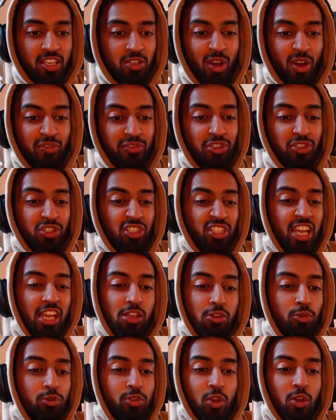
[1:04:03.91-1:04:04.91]
You have to just get
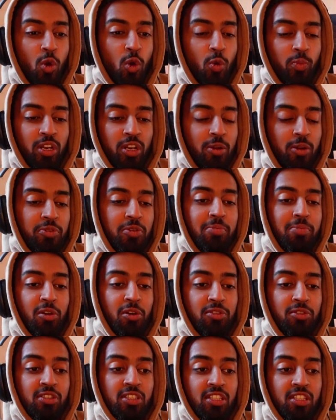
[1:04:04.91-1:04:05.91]
used to opening up your
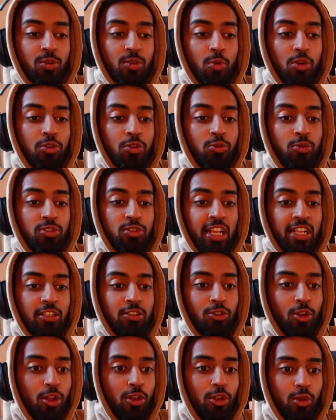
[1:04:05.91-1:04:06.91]
mouth to someone who's like
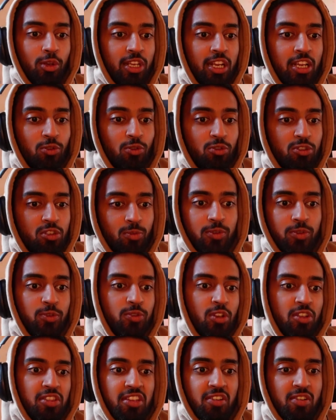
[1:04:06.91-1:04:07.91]
not looking at you, someone who's
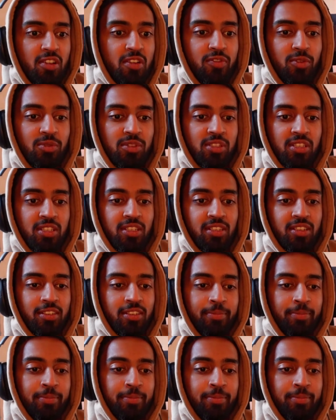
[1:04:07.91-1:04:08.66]
got their earphones in.